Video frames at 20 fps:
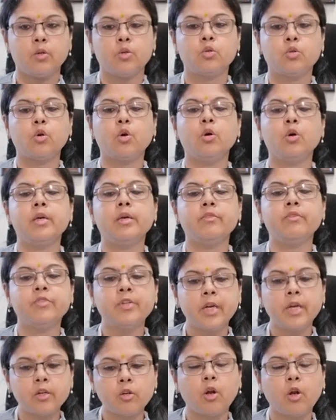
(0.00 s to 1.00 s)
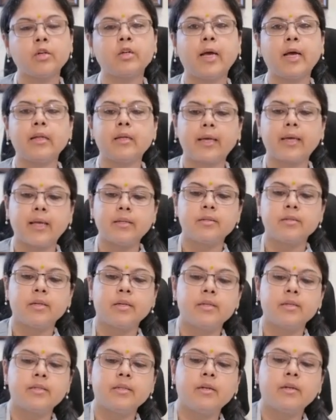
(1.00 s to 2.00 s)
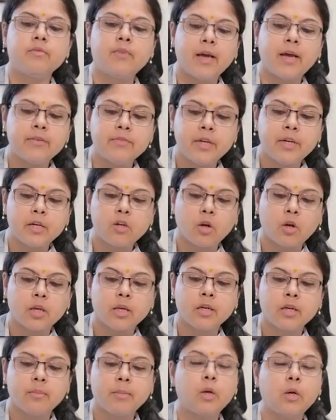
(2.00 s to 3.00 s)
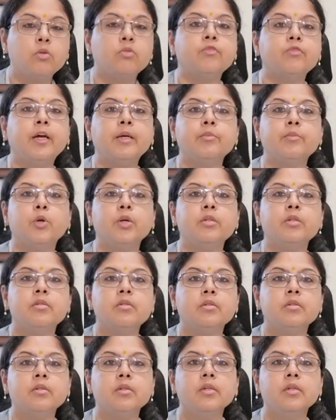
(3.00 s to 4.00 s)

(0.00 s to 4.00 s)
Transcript: So if they are non-cancerous, then why we are talking about fibroids?